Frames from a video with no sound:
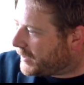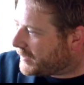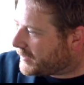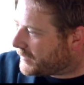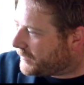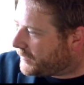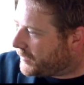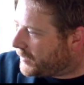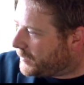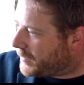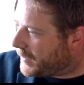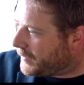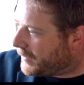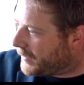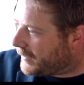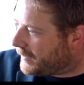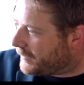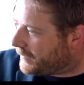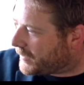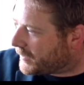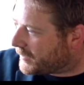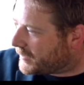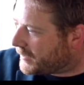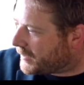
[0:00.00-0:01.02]
There's a few people that
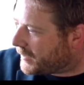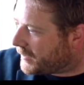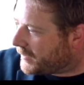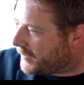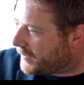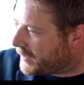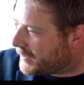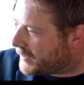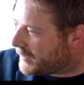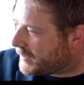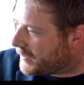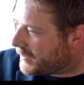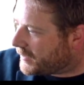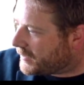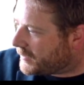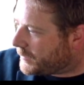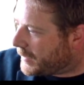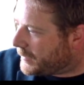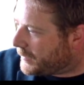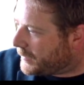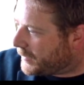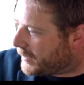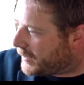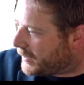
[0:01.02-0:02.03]
have got to go. Thanks to those
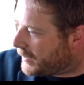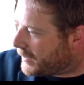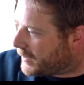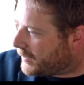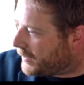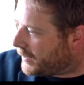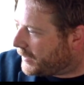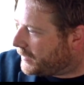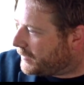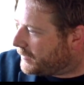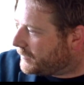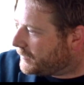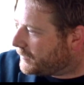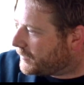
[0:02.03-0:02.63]
people that are going.